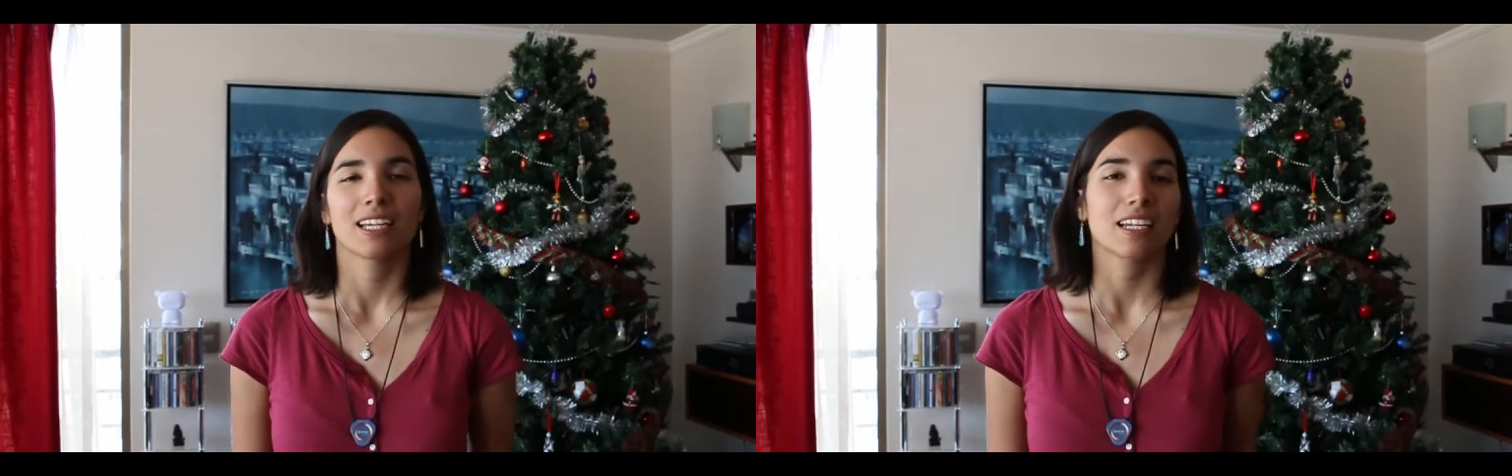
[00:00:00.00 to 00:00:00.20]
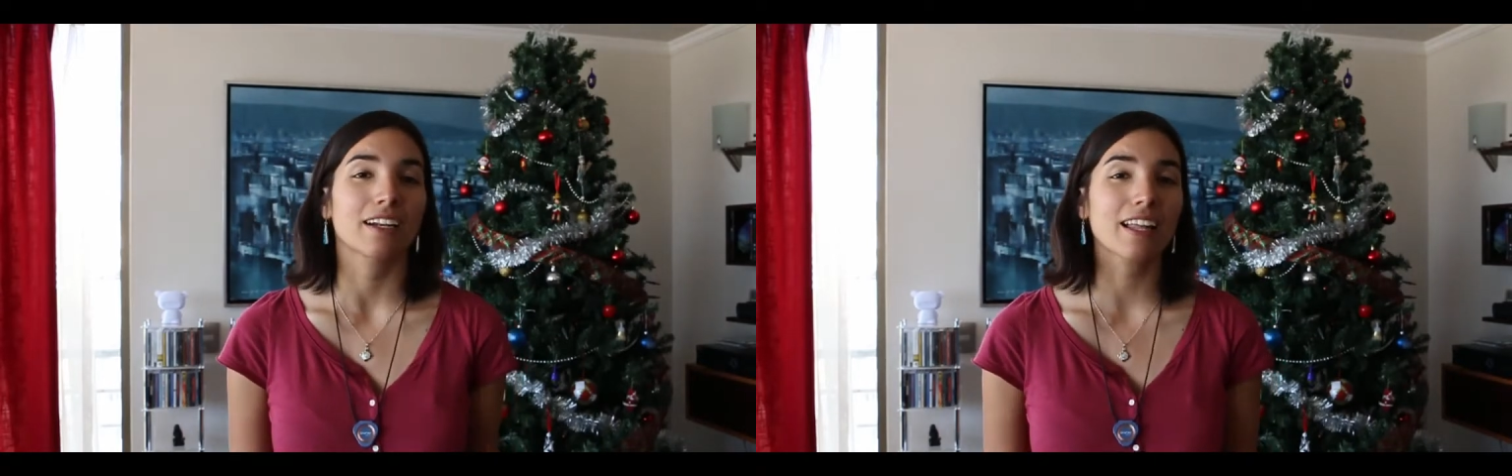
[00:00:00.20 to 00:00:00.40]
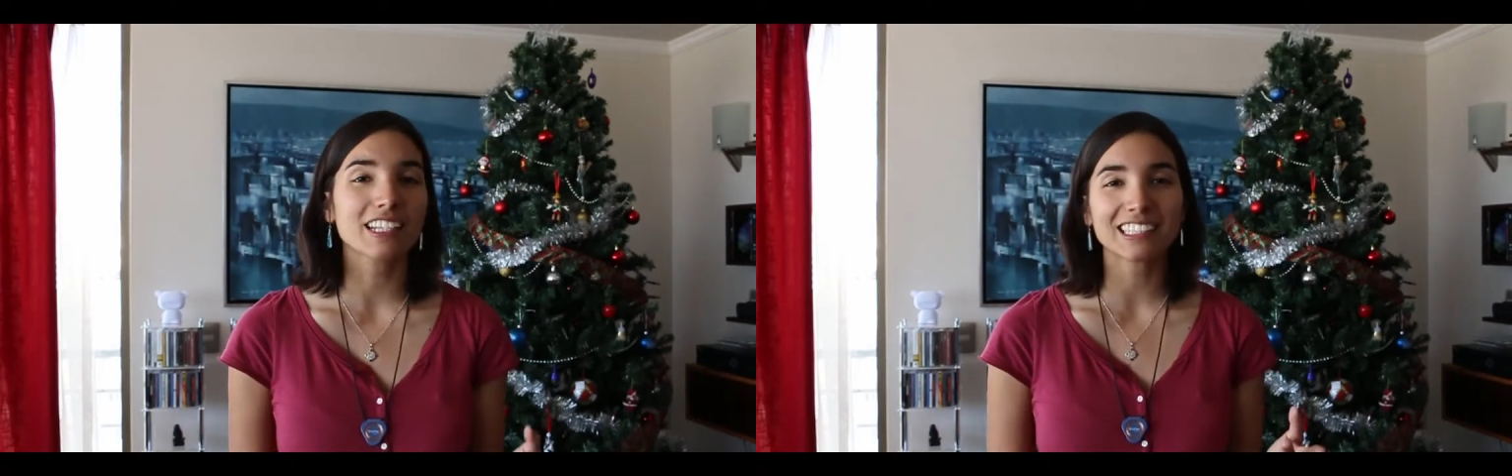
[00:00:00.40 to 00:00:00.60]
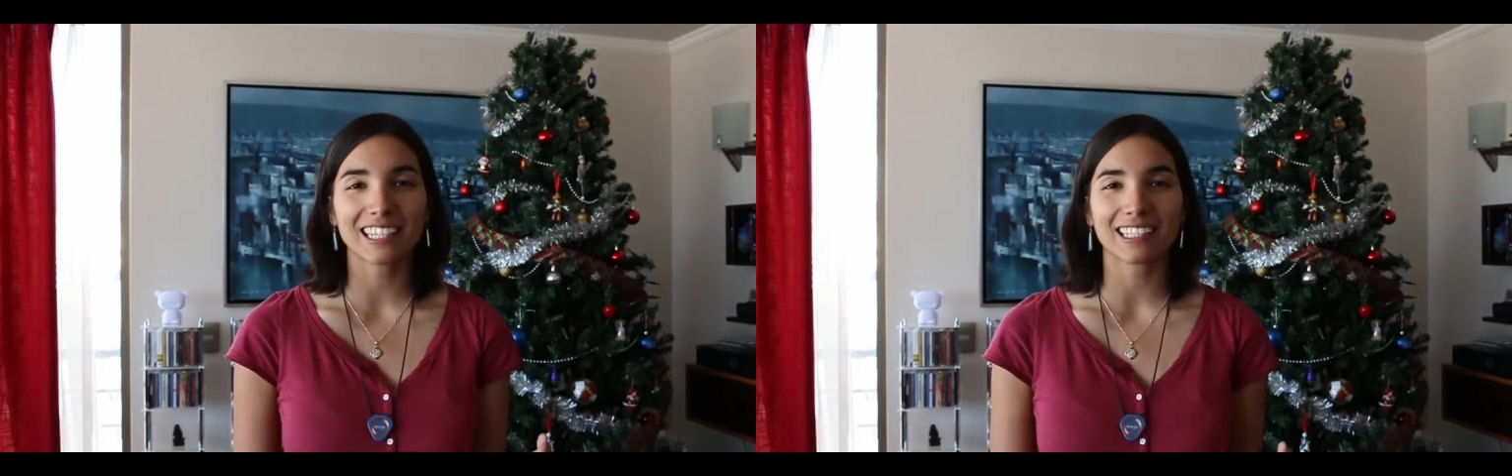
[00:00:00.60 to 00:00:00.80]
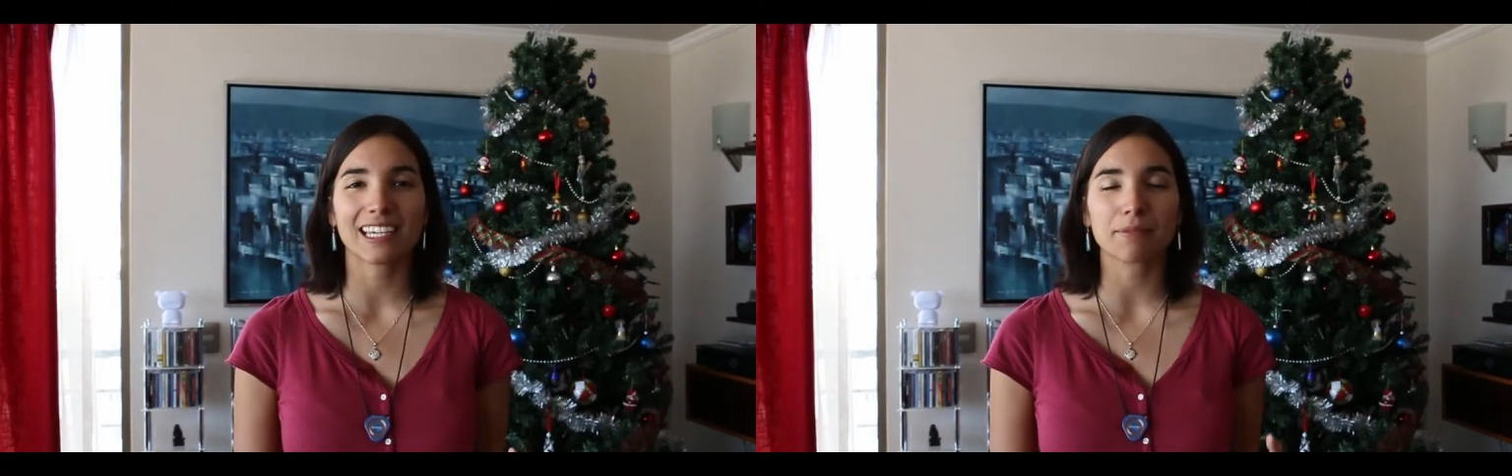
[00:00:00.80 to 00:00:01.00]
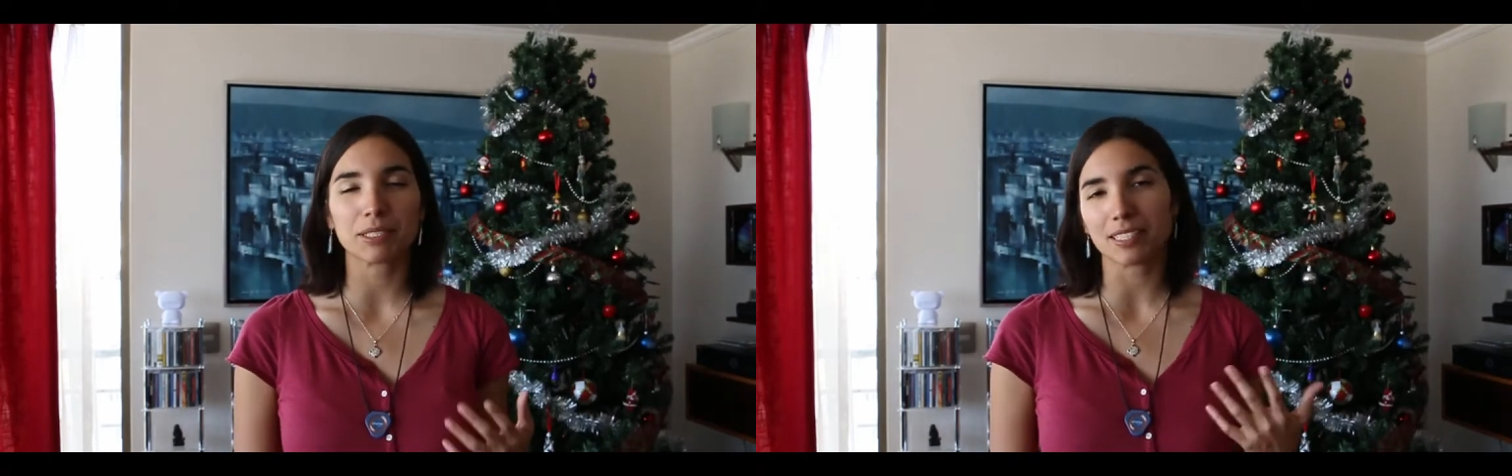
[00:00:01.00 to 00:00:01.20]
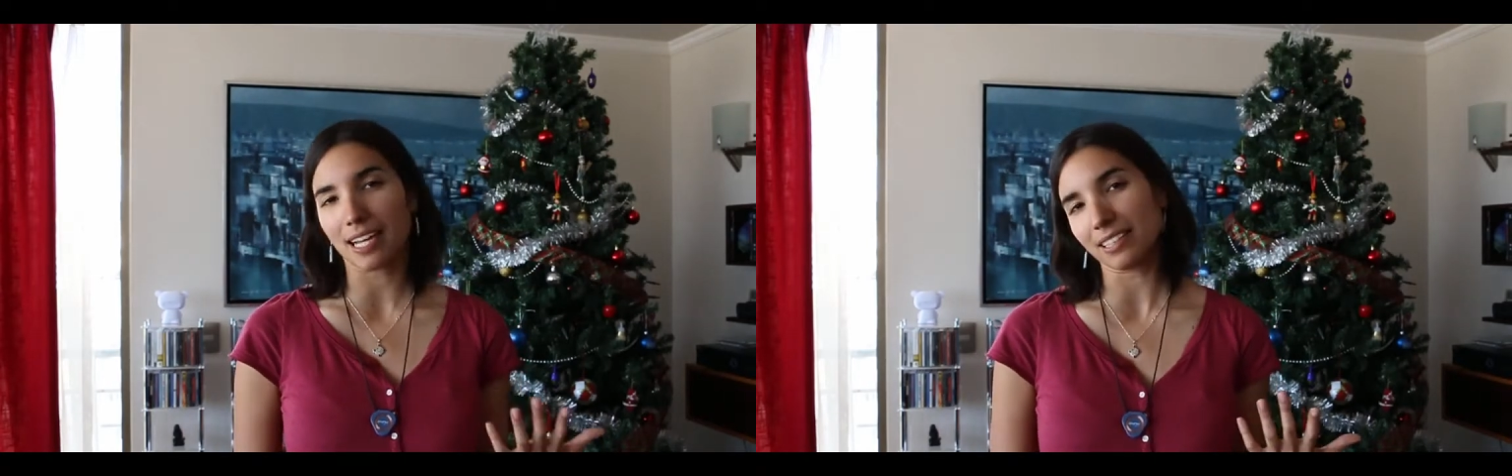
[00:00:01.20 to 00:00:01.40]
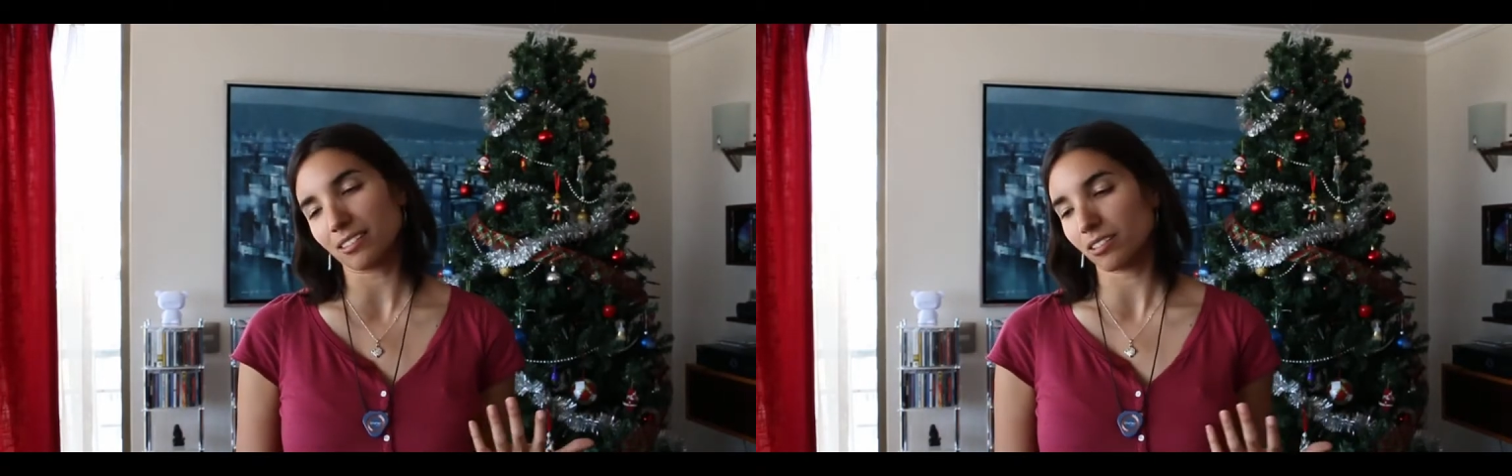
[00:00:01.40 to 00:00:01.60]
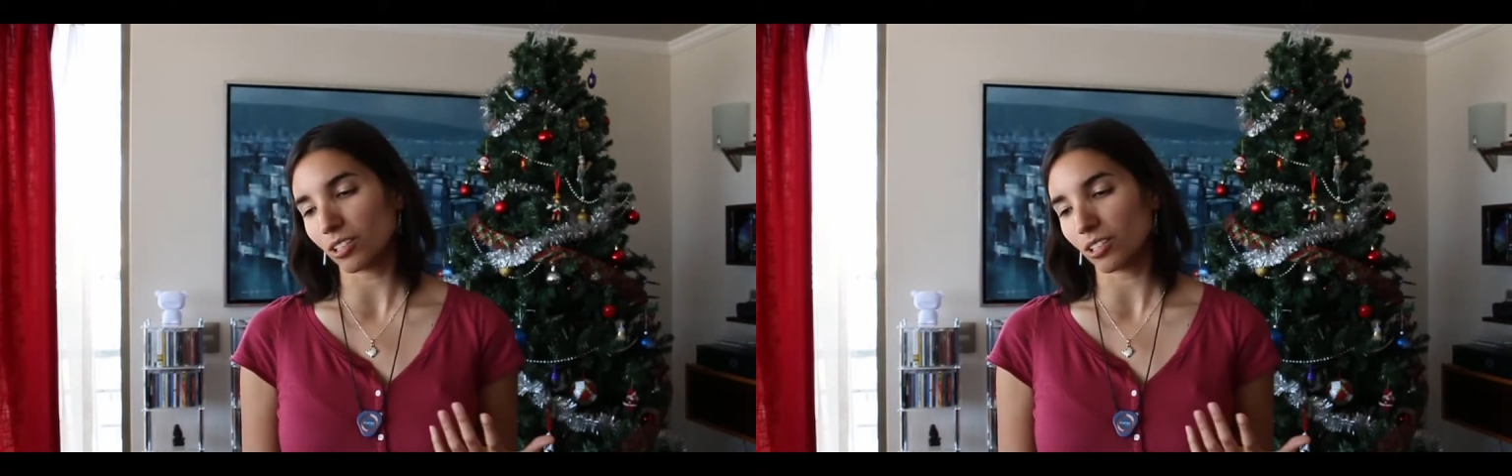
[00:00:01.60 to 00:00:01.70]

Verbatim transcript: Another technique, besides,